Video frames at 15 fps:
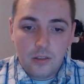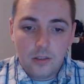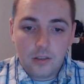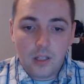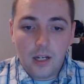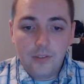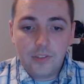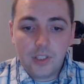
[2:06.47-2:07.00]

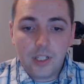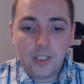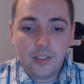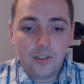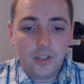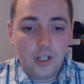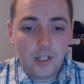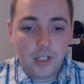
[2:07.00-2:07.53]

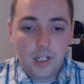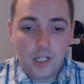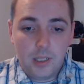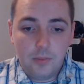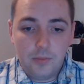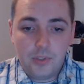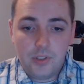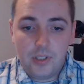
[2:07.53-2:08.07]

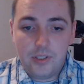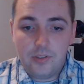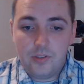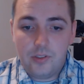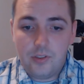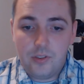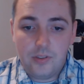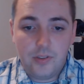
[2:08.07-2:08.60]
LiveScience.com
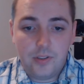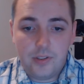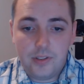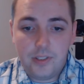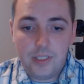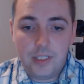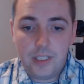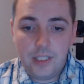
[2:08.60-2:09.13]
says
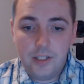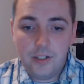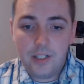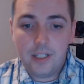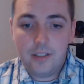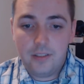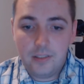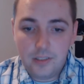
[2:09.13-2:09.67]
the
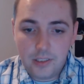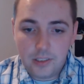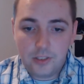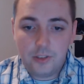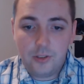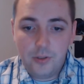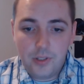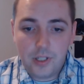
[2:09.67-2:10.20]
internet in
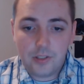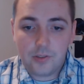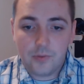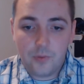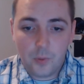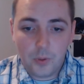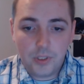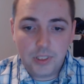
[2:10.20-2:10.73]

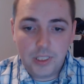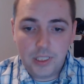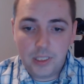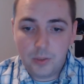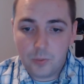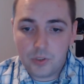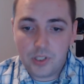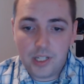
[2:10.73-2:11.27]

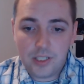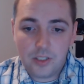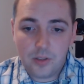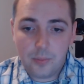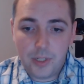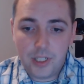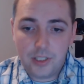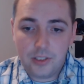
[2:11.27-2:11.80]
2014 was
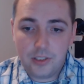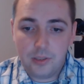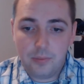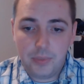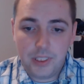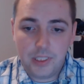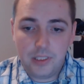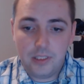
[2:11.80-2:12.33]
estimated to
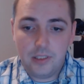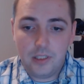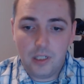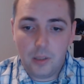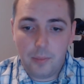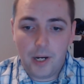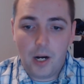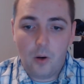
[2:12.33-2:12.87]
be
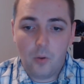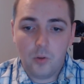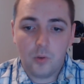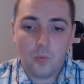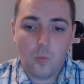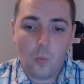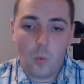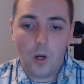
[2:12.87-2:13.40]
about
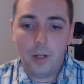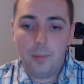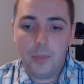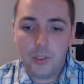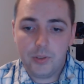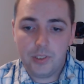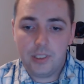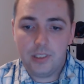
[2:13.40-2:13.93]
1
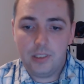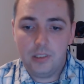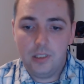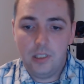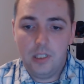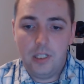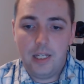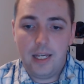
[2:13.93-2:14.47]
million
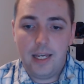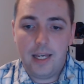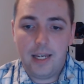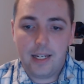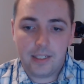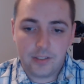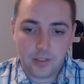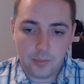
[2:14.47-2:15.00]

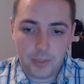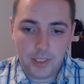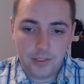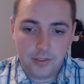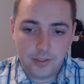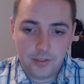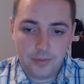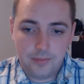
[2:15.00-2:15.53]

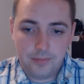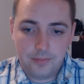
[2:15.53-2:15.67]
exabytes.